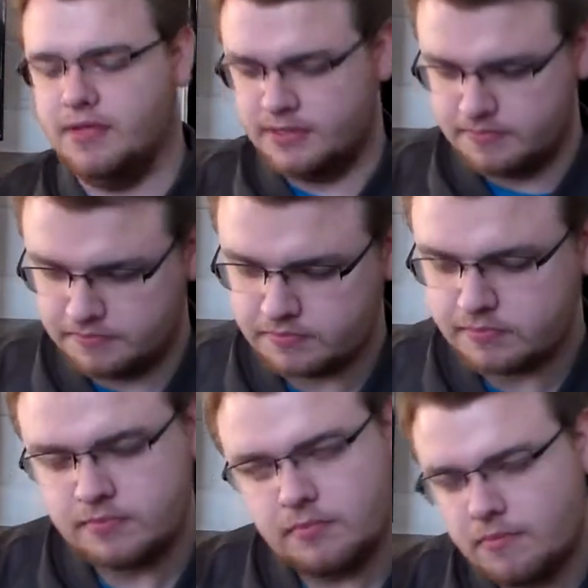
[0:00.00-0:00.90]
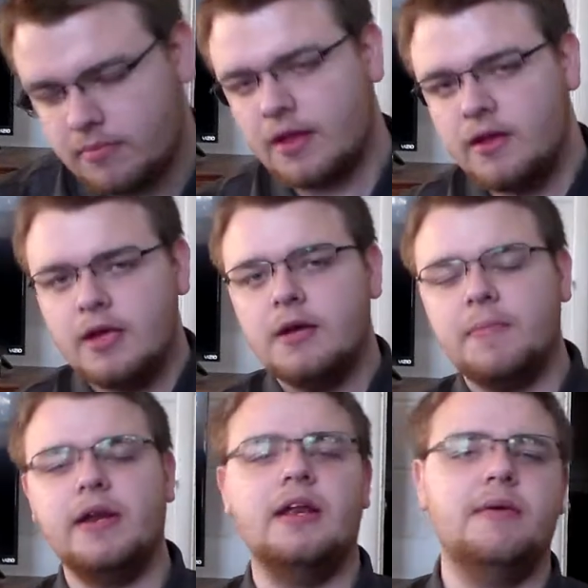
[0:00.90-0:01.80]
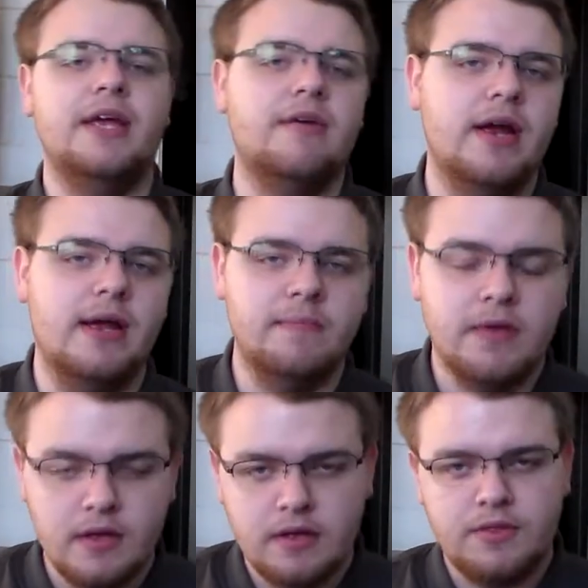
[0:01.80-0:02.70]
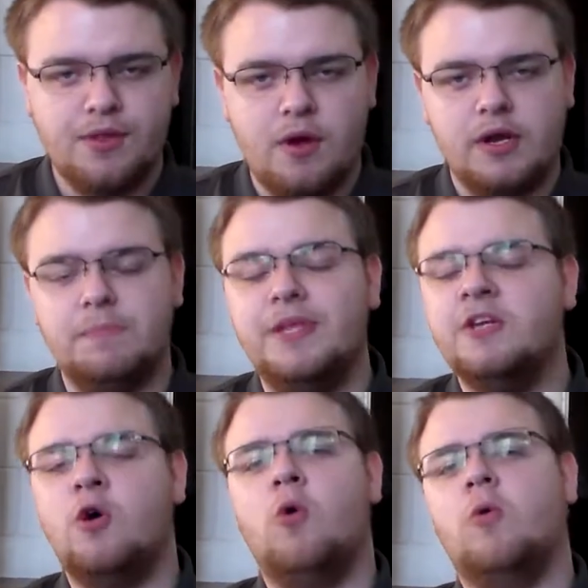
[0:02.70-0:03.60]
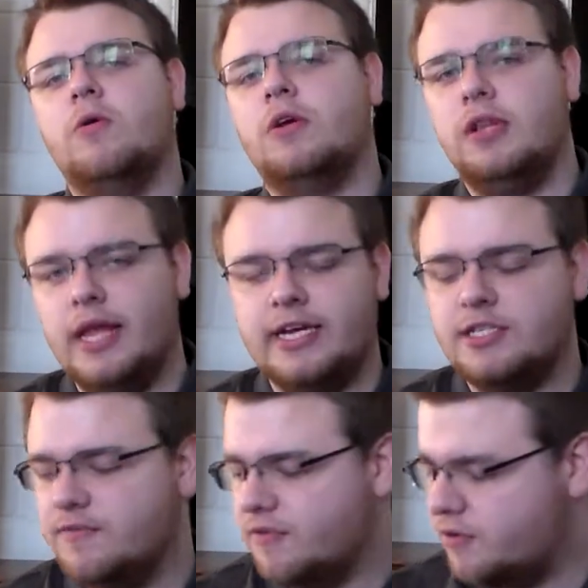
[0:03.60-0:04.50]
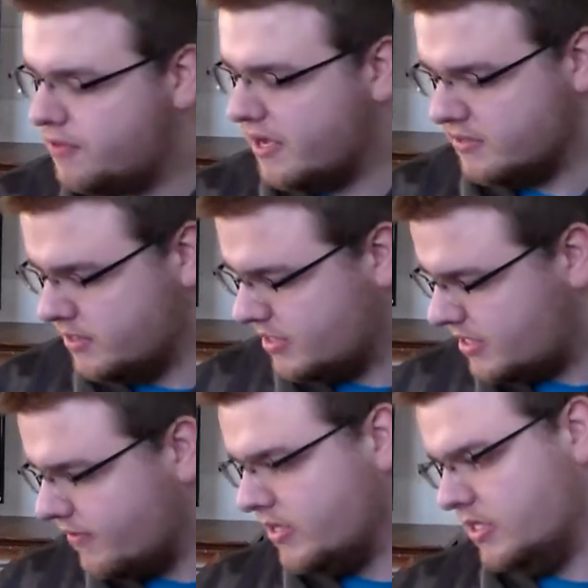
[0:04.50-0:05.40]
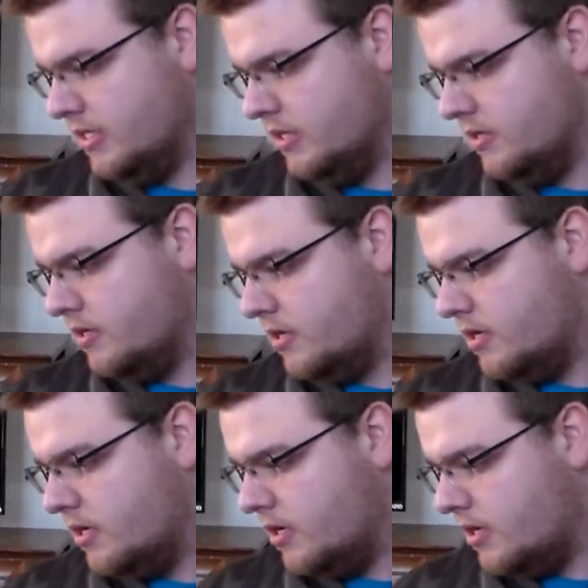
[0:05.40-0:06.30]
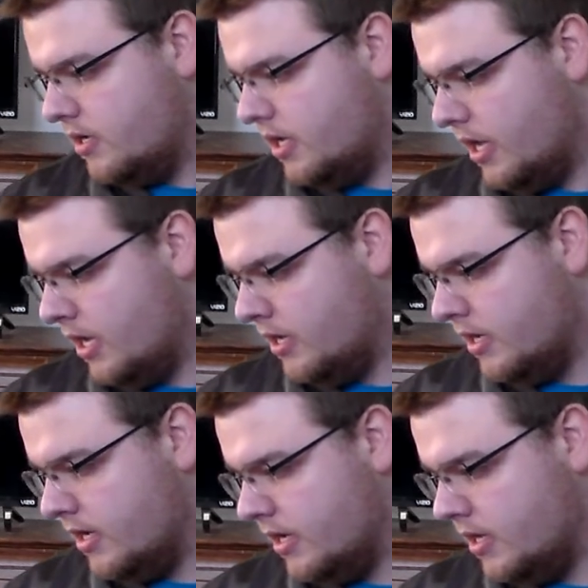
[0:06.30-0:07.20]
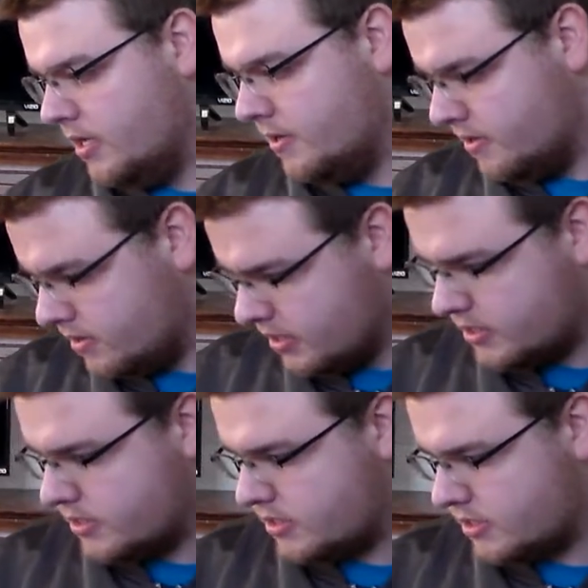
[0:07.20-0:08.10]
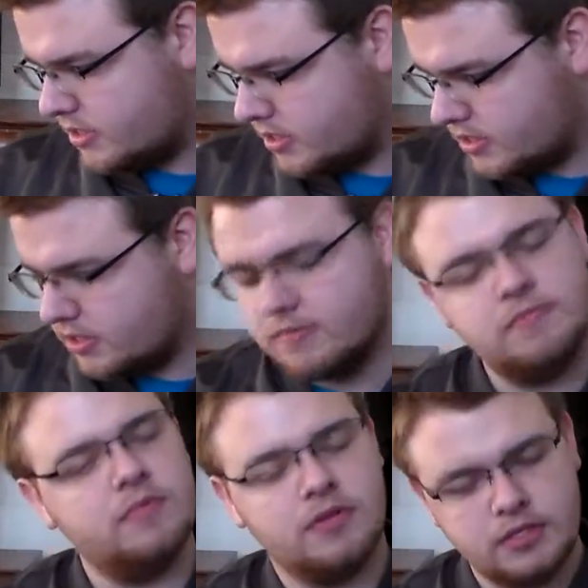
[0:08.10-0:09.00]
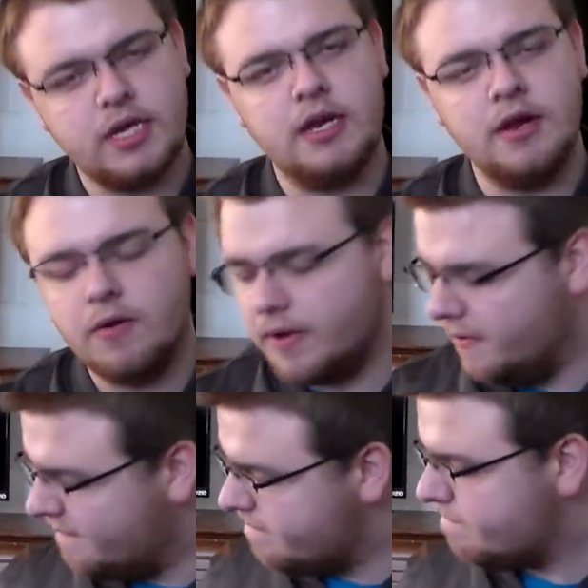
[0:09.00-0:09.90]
these. But anyway, here I am, complete horror collection for 2017, and let's get into it.